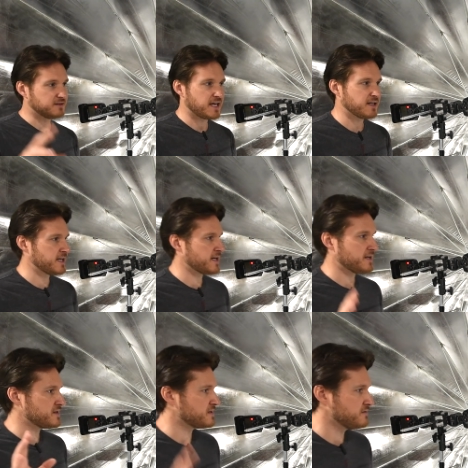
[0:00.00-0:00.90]
Daylight,
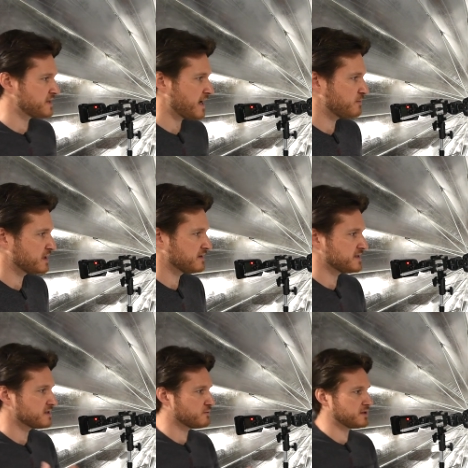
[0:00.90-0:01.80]
I just use that because
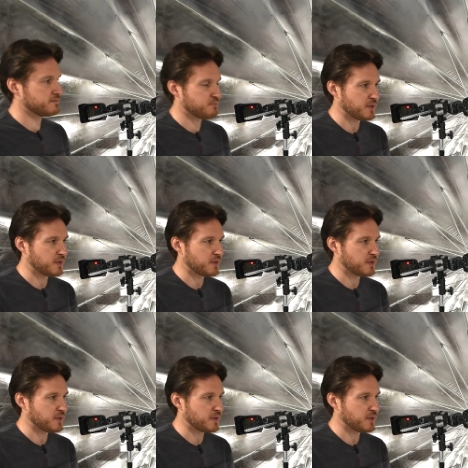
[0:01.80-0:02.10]
that's what